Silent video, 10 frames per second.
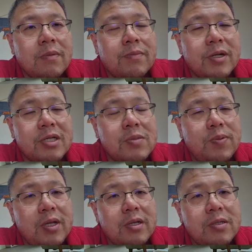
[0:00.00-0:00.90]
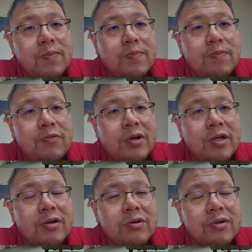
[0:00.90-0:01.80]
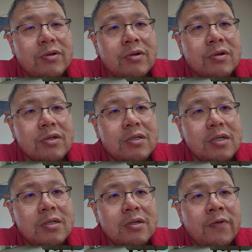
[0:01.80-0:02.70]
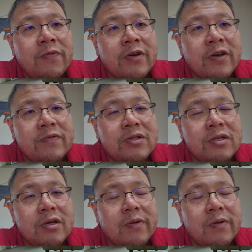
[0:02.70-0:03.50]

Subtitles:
but the speed is really good, consistent 5G.